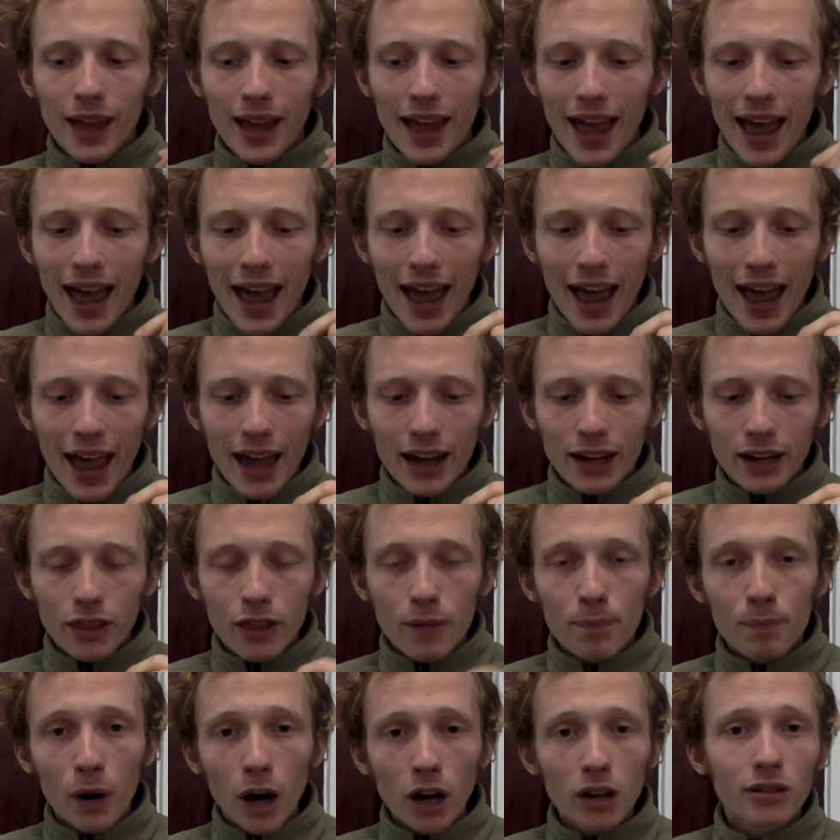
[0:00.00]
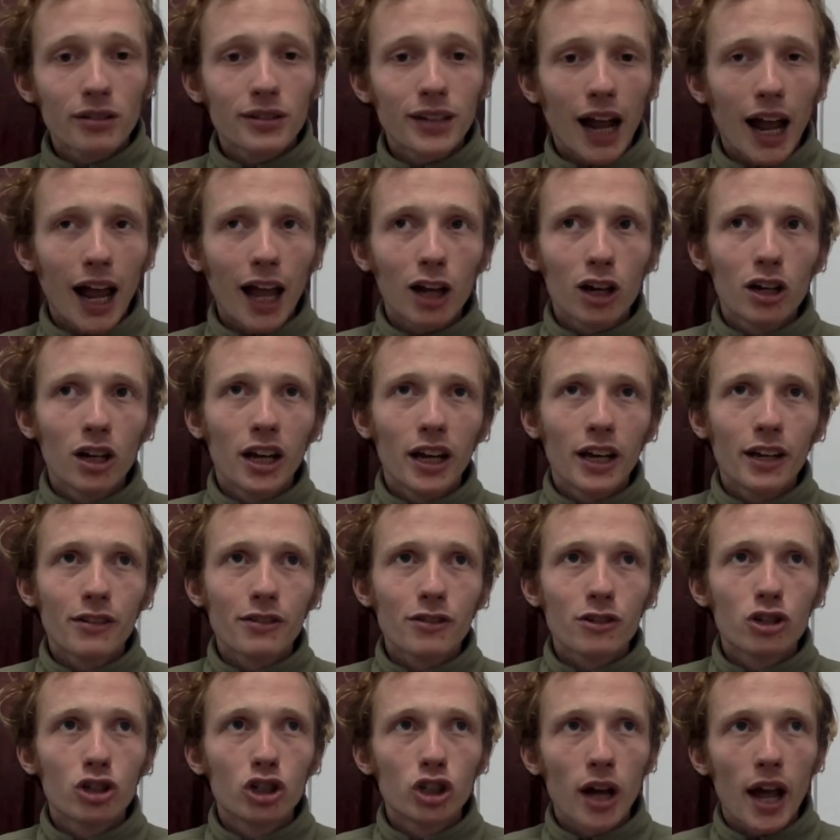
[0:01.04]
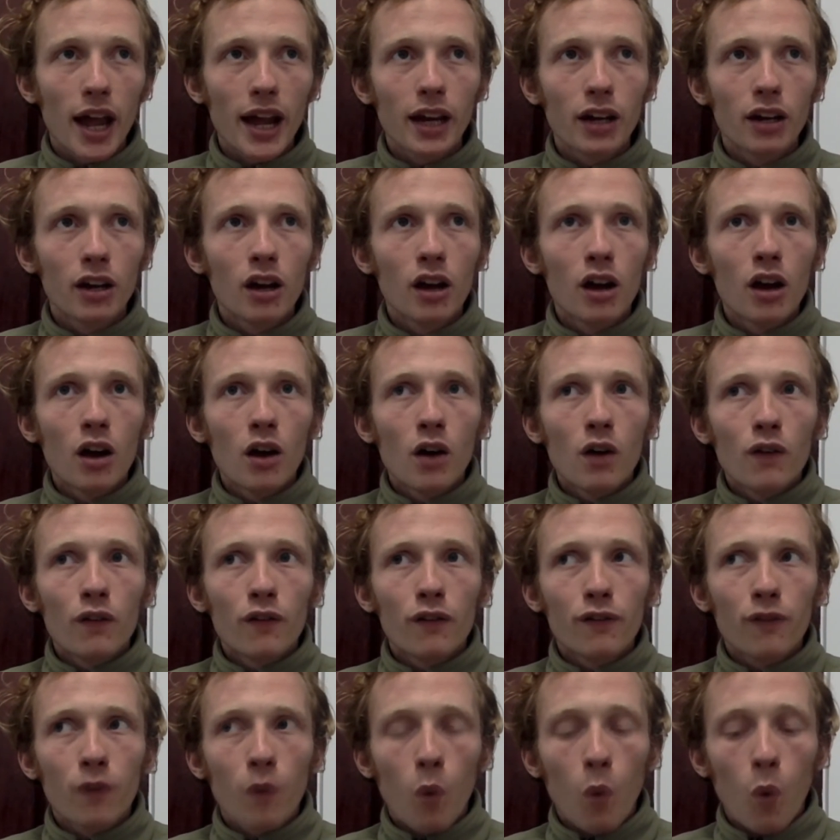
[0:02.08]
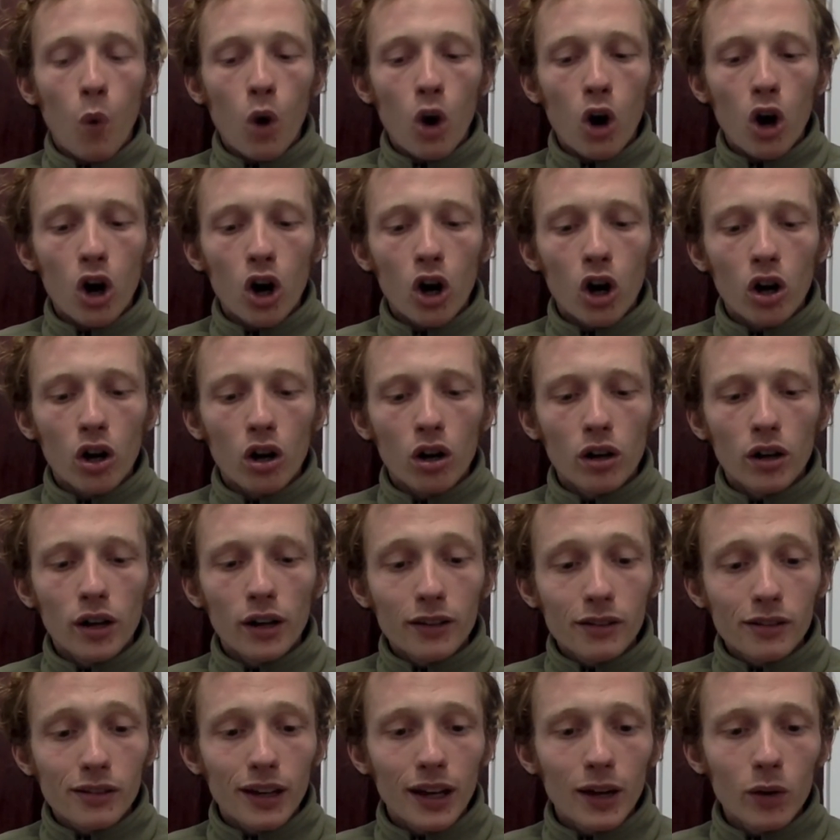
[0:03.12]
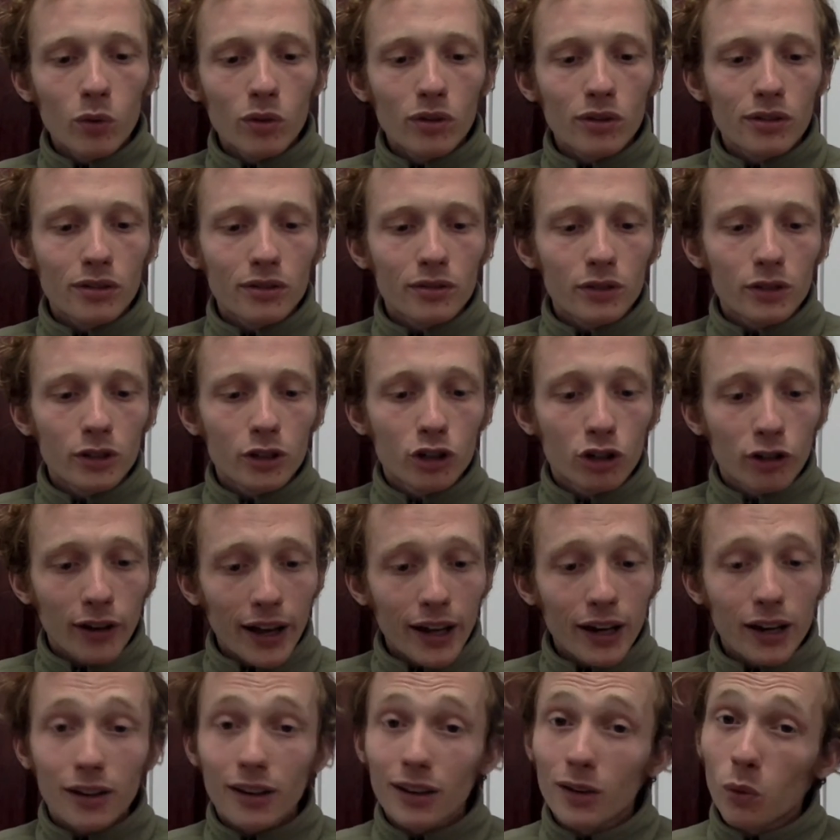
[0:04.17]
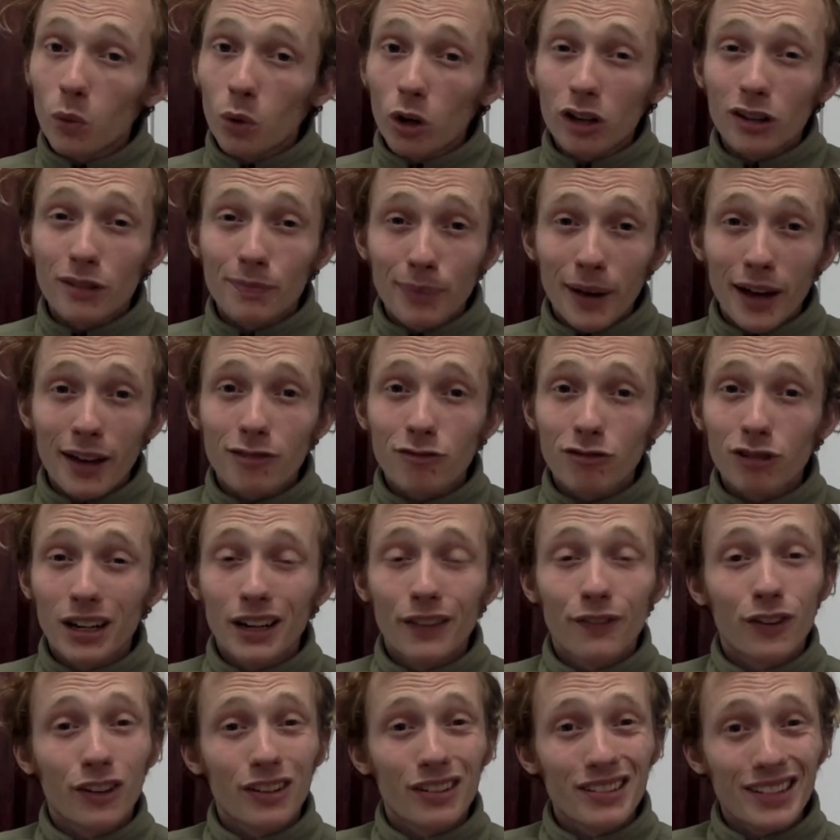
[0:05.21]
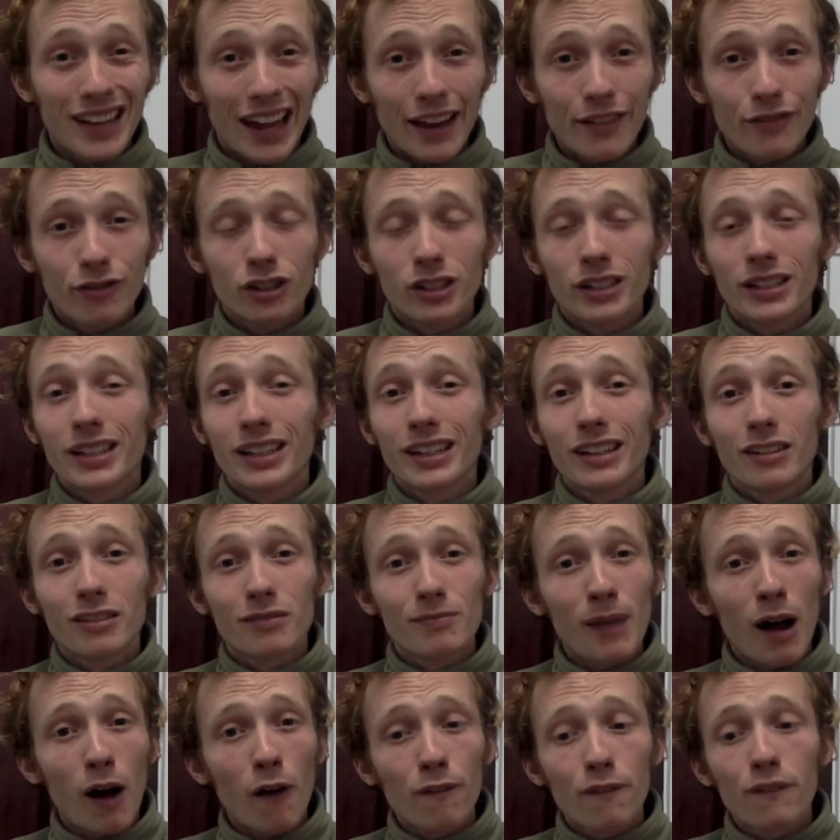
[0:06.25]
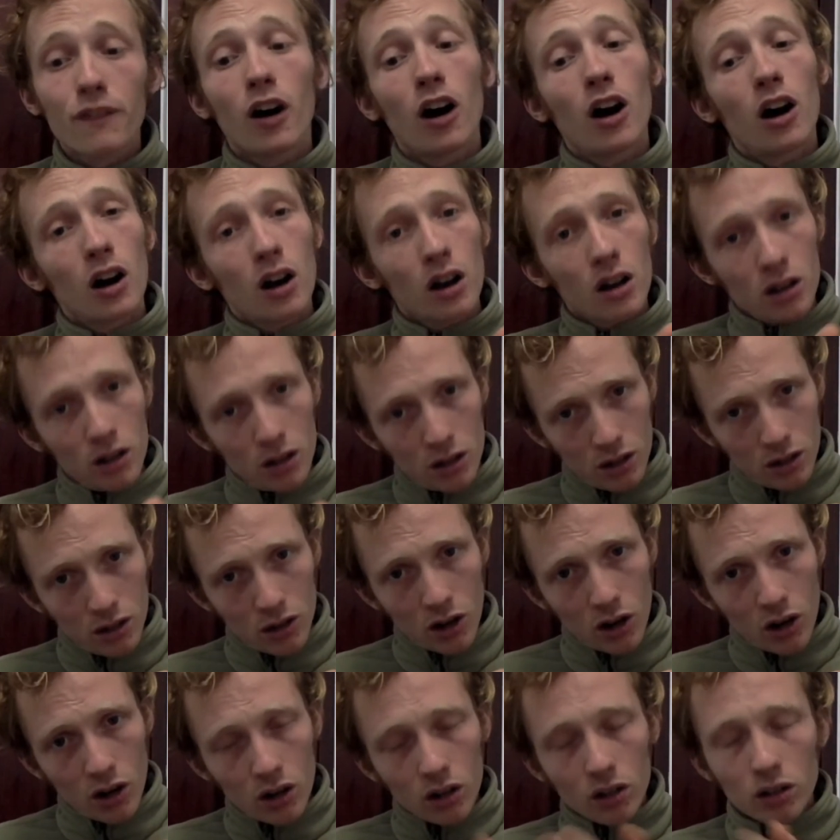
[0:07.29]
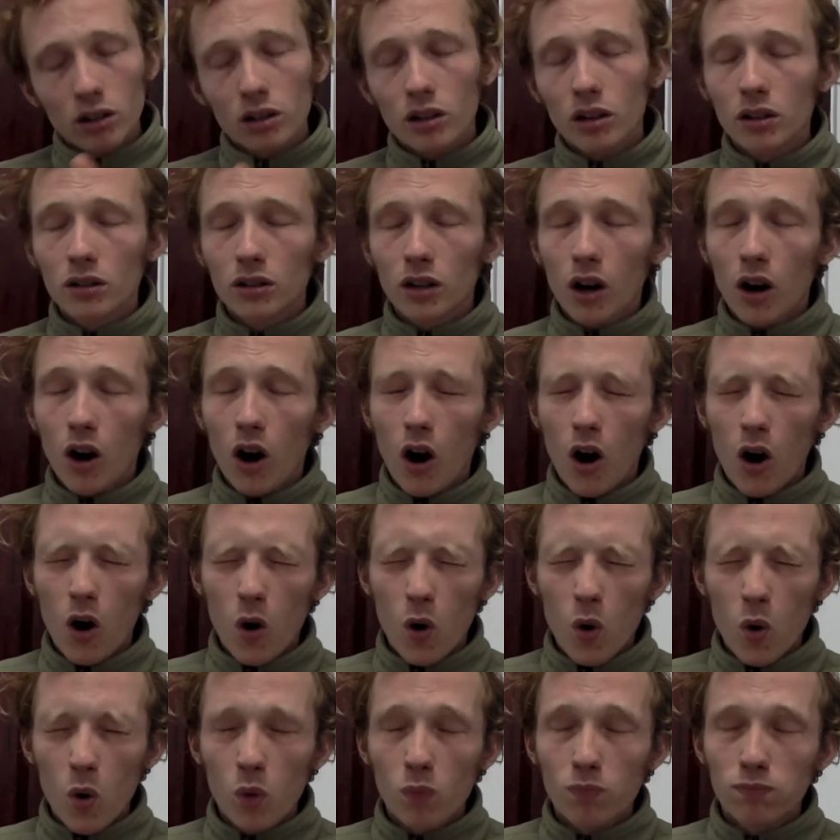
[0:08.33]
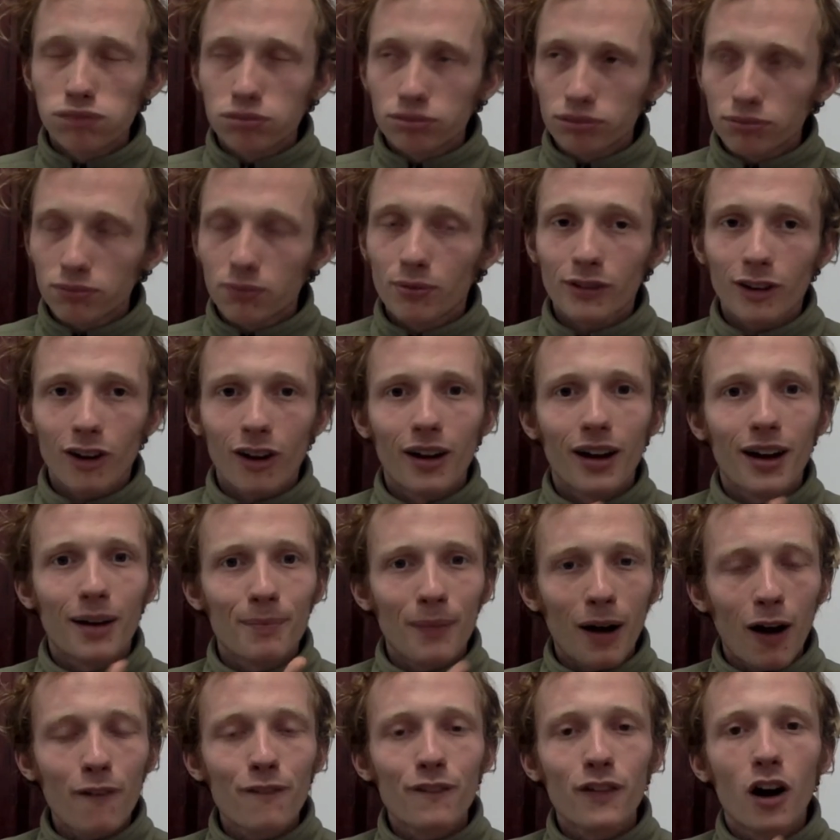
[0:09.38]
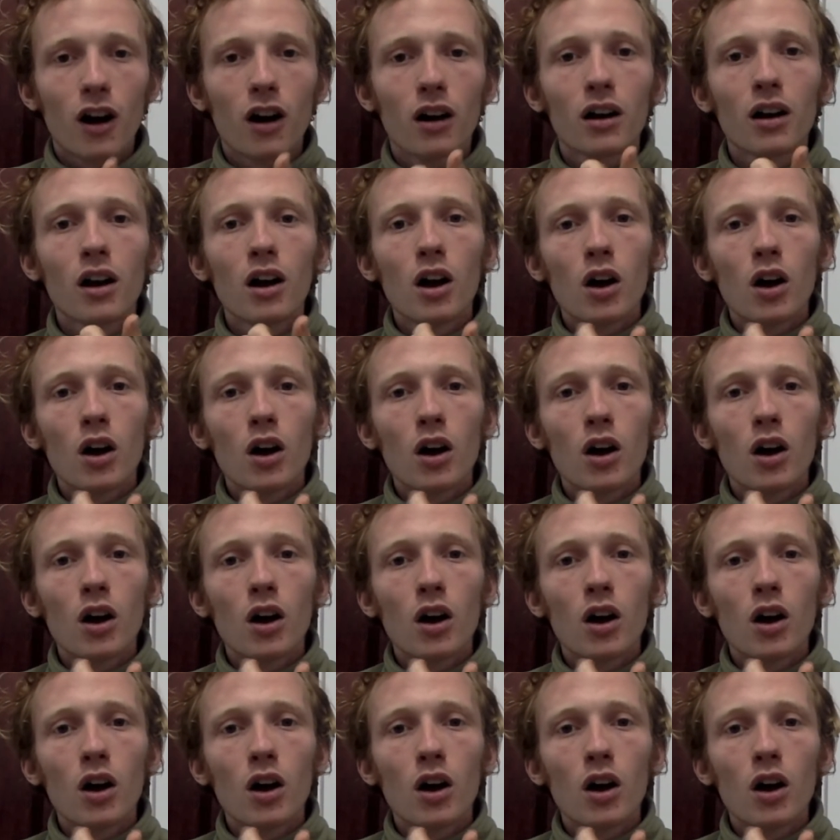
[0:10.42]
and the buck style is great for it's it was created and it works best really for savory teas. Maofeng, Ho sorry, Maofeng,